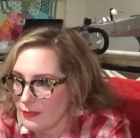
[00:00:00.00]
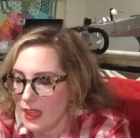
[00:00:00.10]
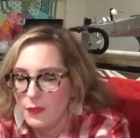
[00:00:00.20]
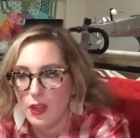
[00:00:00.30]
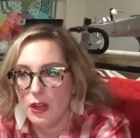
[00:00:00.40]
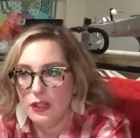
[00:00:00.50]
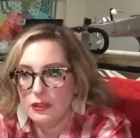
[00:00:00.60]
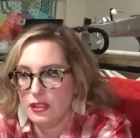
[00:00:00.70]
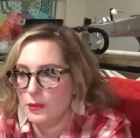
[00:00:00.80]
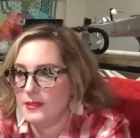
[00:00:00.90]
If you're on
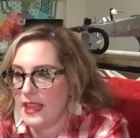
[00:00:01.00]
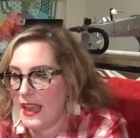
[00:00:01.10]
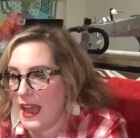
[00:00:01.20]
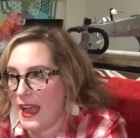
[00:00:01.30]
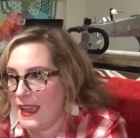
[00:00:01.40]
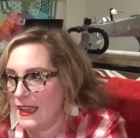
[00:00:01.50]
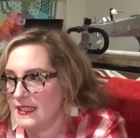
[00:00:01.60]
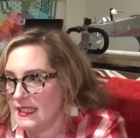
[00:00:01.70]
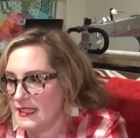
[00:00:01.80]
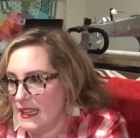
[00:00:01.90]
YouTube, say hi. I
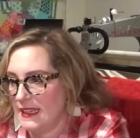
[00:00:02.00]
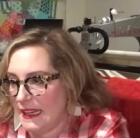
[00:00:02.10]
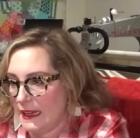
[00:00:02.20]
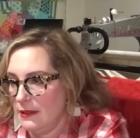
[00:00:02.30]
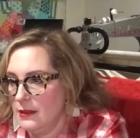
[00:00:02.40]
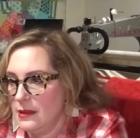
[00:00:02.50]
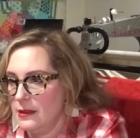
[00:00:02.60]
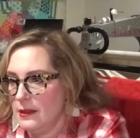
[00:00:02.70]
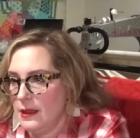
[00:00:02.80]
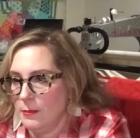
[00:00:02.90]
see Cindy,
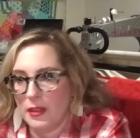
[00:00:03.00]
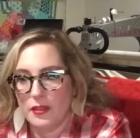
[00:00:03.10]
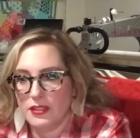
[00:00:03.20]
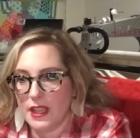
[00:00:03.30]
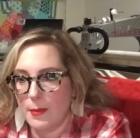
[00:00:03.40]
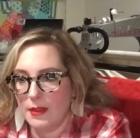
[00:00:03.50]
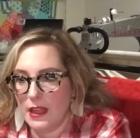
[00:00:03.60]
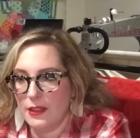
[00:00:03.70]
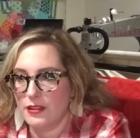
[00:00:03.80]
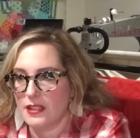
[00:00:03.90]
but there's a couple
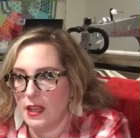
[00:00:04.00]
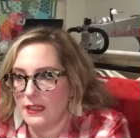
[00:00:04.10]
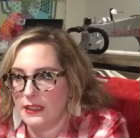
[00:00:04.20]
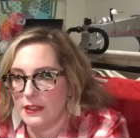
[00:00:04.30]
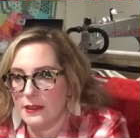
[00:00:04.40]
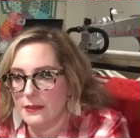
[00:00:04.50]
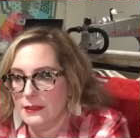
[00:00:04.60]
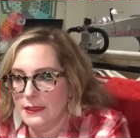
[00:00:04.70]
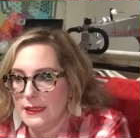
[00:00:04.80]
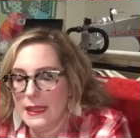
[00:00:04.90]
others on here.
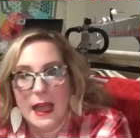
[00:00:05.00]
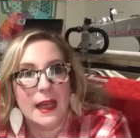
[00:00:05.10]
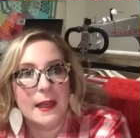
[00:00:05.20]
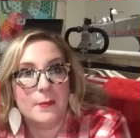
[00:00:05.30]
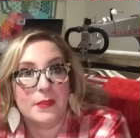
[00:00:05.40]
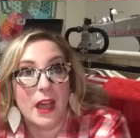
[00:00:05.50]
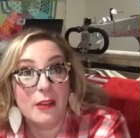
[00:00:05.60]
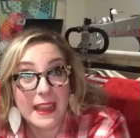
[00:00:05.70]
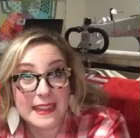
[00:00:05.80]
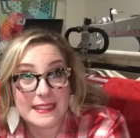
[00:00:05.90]
All
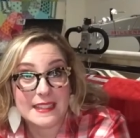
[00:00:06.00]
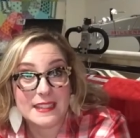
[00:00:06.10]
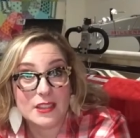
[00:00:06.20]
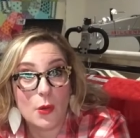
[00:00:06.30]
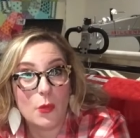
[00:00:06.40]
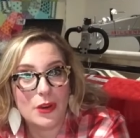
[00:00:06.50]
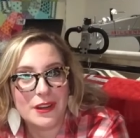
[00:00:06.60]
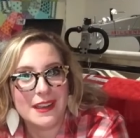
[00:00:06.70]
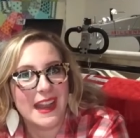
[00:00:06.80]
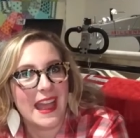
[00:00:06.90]
right, so we're
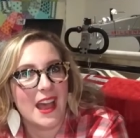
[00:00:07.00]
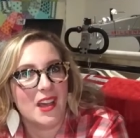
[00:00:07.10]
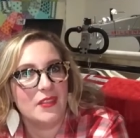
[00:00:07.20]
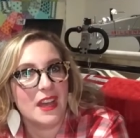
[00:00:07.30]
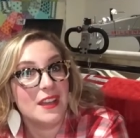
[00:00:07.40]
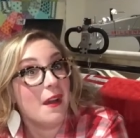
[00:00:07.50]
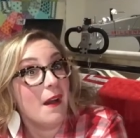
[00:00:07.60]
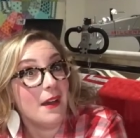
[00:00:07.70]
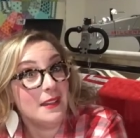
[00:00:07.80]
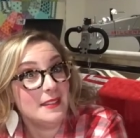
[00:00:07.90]
going to have a
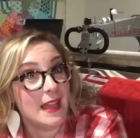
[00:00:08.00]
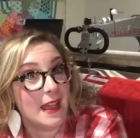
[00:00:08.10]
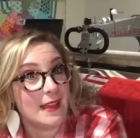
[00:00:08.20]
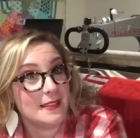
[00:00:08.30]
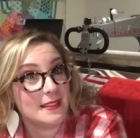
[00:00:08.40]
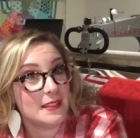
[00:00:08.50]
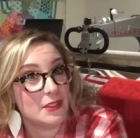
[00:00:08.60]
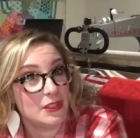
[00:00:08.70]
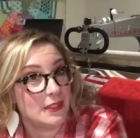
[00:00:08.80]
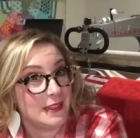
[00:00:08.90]
contest
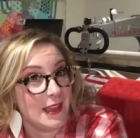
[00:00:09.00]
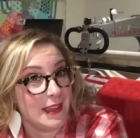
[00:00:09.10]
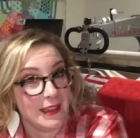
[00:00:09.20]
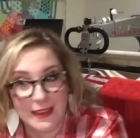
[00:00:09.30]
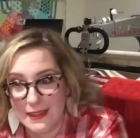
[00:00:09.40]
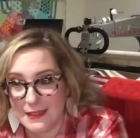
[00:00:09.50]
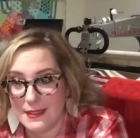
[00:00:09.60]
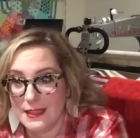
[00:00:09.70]
tonight.